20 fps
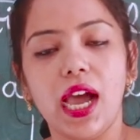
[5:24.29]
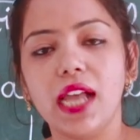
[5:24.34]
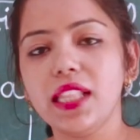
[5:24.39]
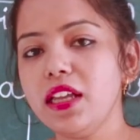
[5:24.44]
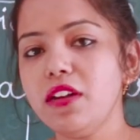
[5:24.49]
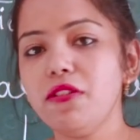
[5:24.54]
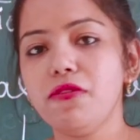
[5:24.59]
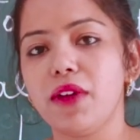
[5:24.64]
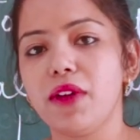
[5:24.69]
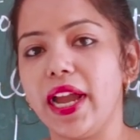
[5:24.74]

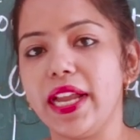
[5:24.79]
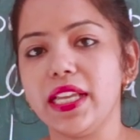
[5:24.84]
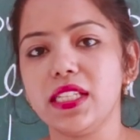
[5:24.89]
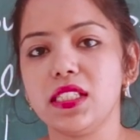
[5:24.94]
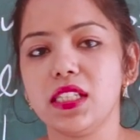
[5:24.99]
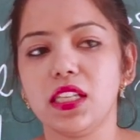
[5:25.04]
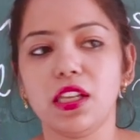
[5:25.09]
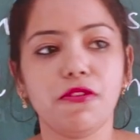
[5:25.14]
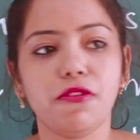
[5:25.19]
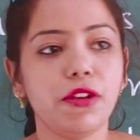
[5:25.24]

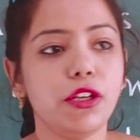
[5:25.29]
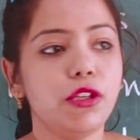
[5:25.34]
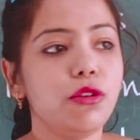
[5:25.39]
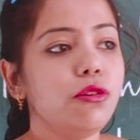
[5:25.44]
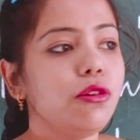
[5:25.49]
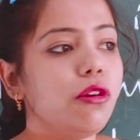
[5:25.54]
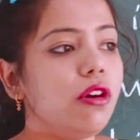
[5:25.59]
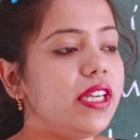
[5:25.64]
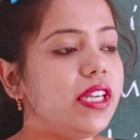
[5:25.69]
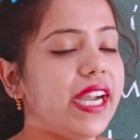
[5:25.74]
Otherwise, if you
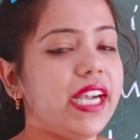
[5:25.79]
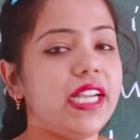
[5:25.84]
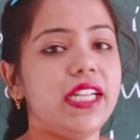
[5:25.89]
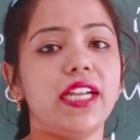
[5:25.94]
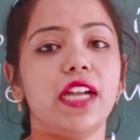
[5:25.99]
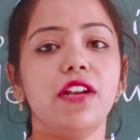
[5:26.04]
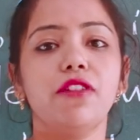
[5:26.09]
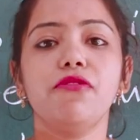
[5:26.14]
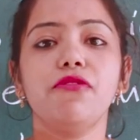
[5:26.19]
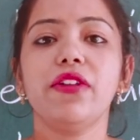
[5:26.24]
do not
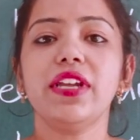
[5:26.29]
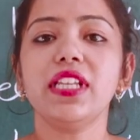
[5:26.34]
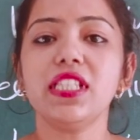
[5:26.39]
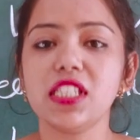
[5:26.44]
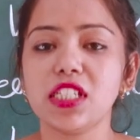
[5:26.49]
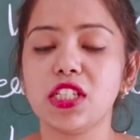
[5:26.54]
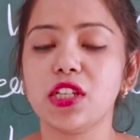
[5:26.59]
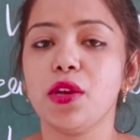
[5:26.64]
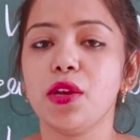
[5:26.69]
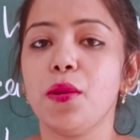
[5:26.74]
get
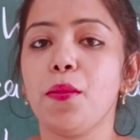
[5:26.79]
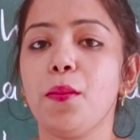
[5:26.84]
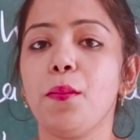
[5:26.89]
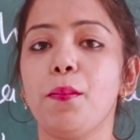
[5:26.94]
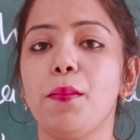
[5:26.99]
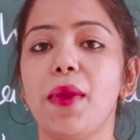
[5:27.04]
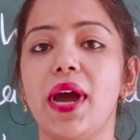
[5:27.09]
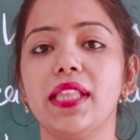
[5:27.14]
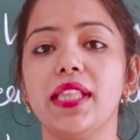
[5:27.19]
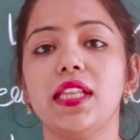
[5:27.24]
convinced
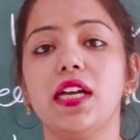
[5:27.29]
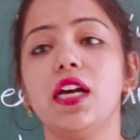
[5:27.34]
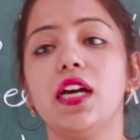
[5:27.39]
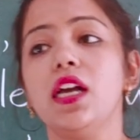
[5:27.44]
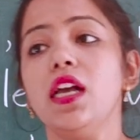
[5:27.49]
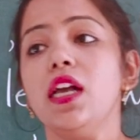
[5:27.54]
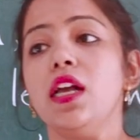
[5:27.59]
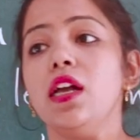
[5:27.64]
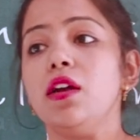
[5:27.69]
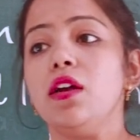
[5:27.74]
by
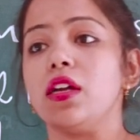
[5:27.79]
the